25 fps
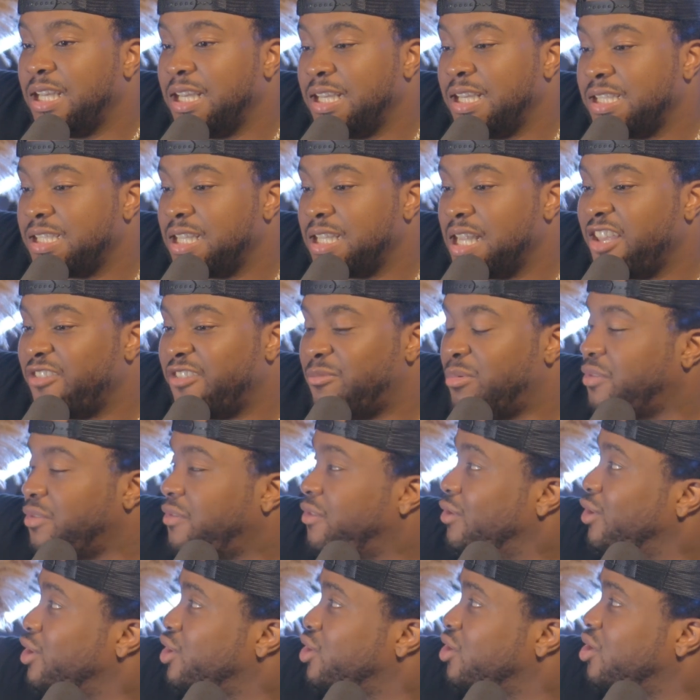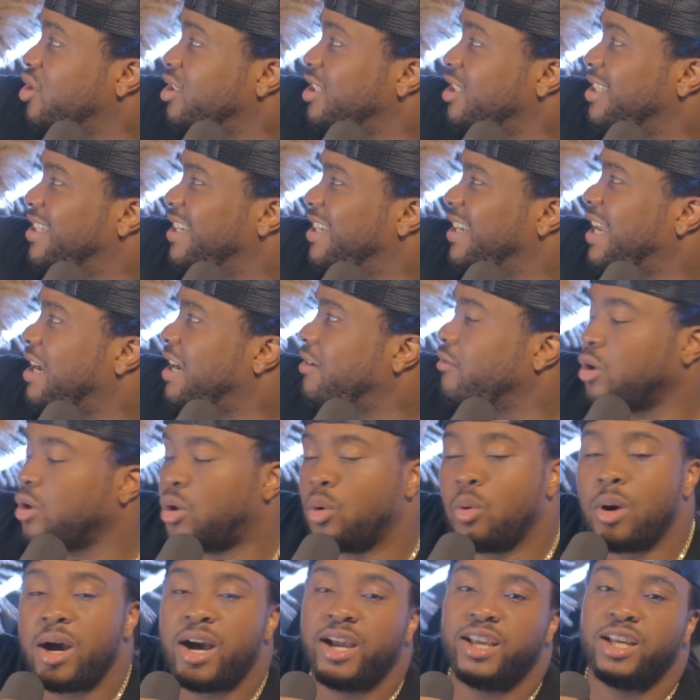life before Shorty did not
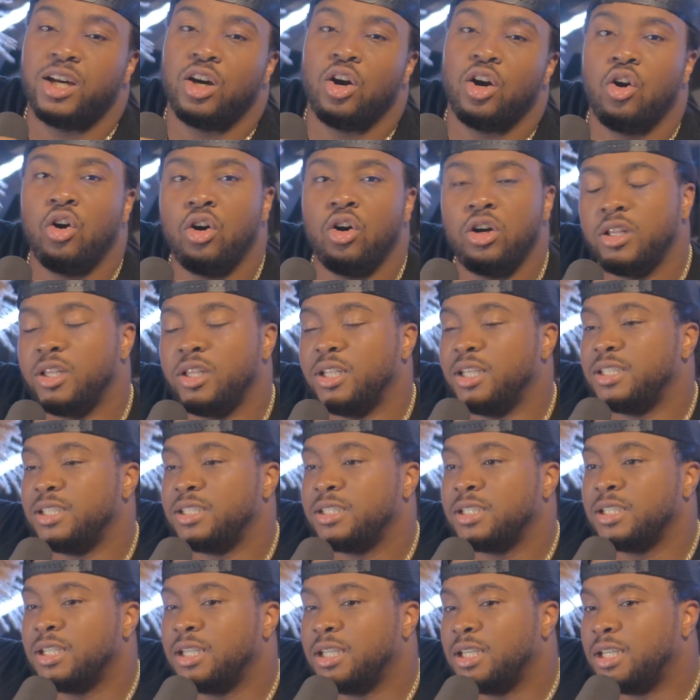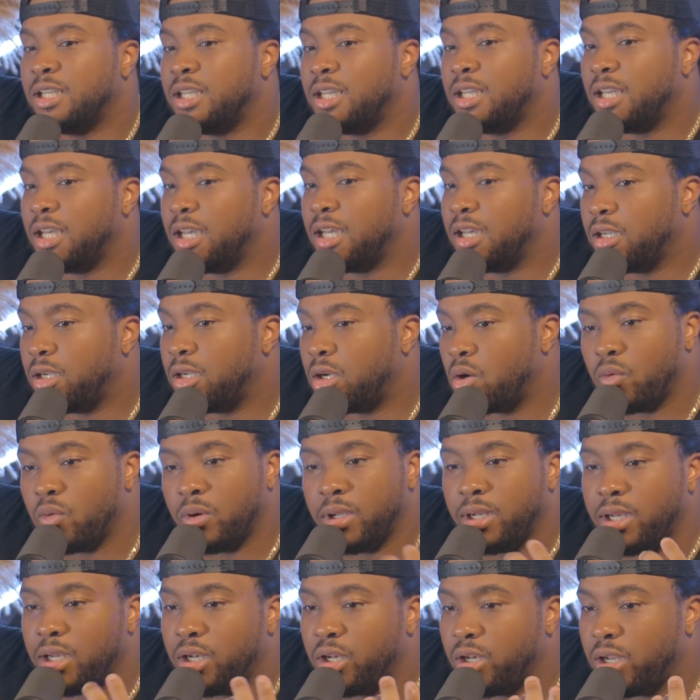require all this going
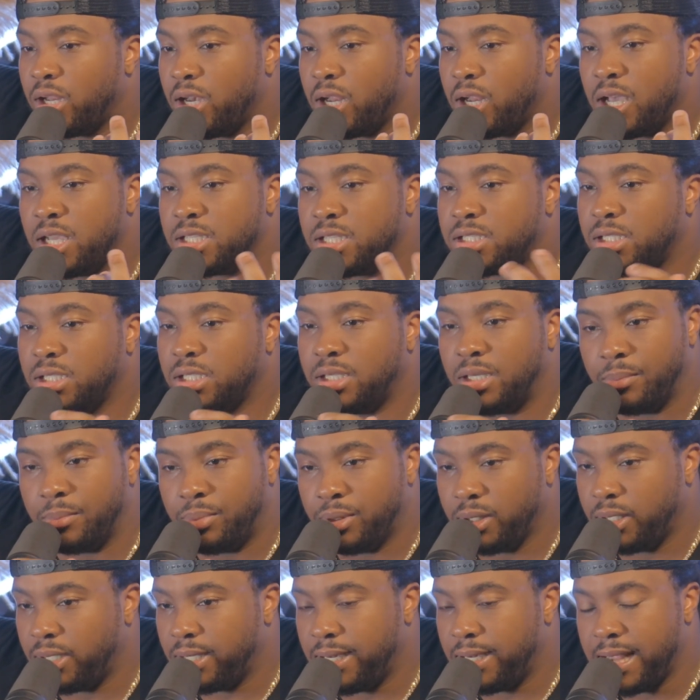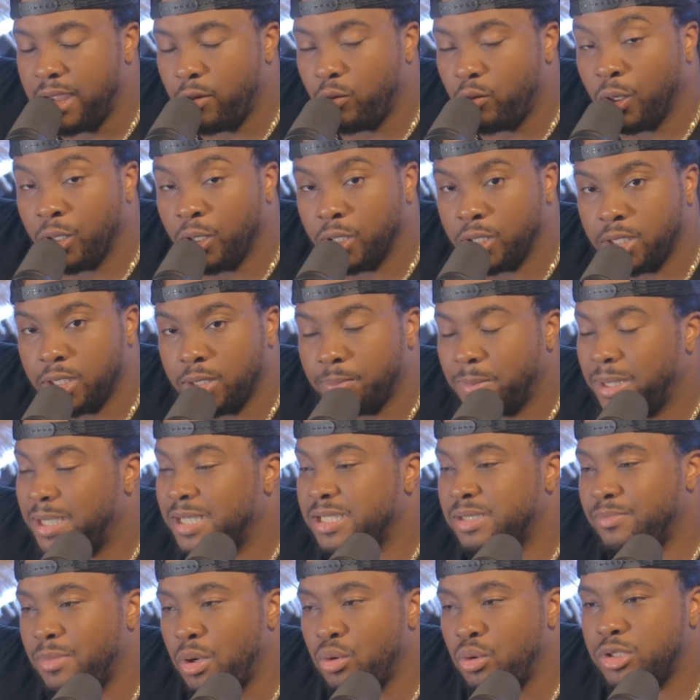and hustling and putting in that work, because
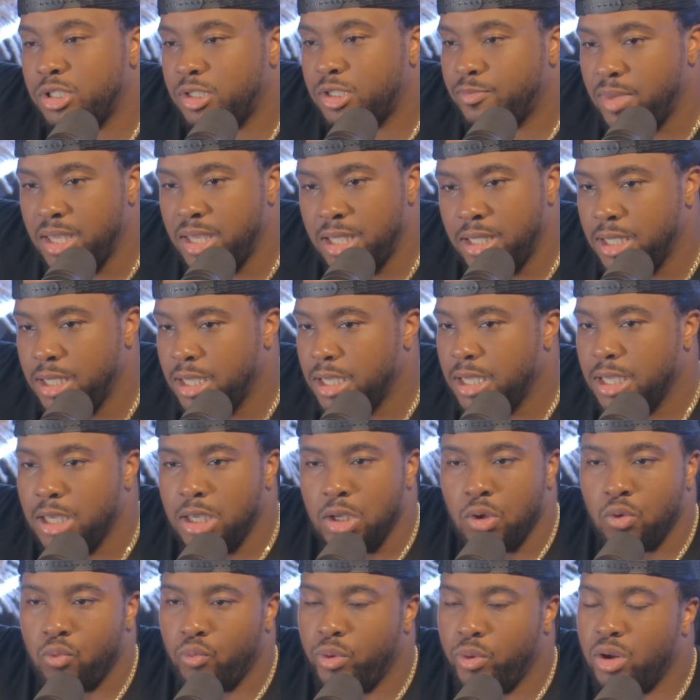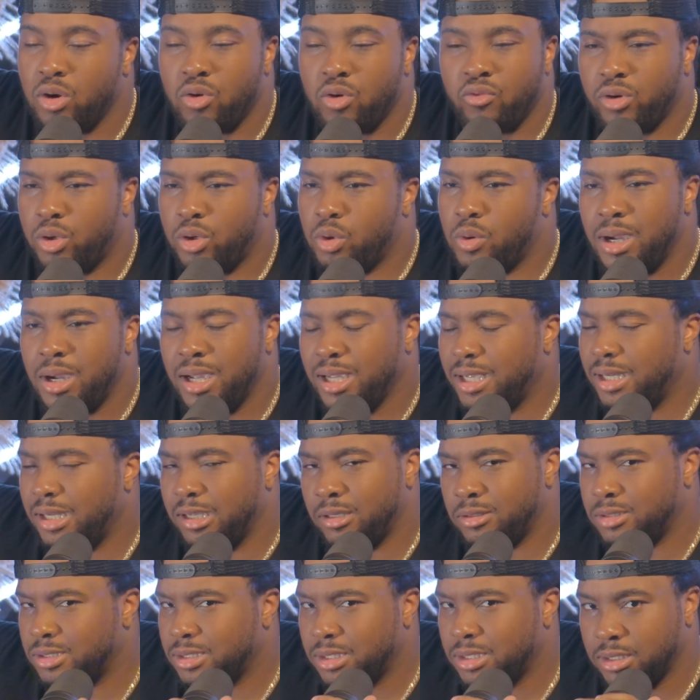most men, we don't require
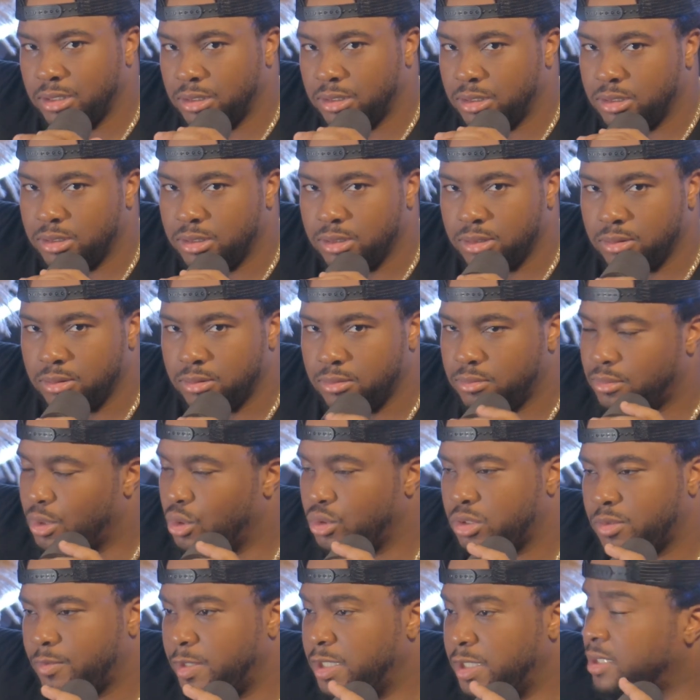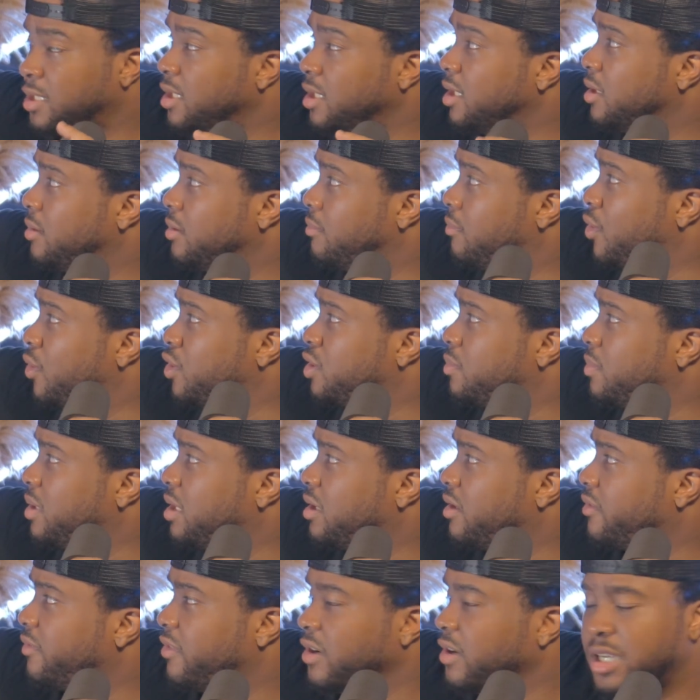those things. Most men are
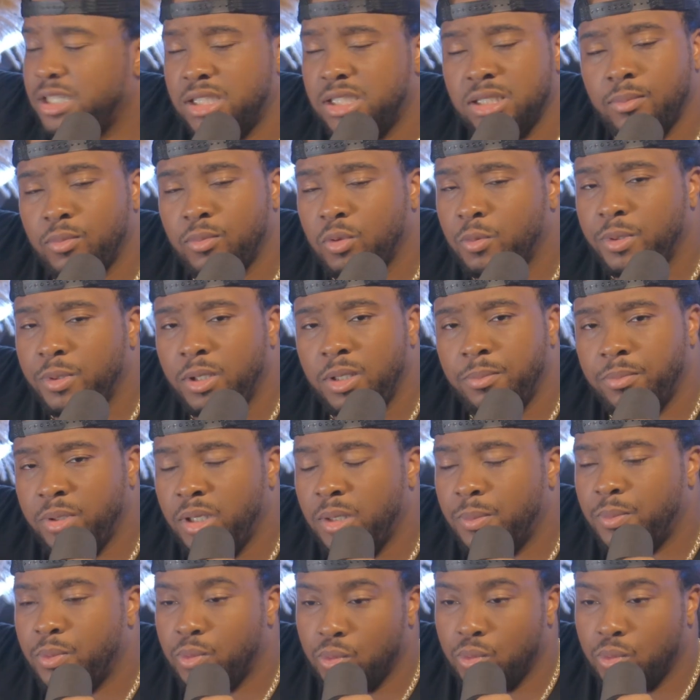very simple people.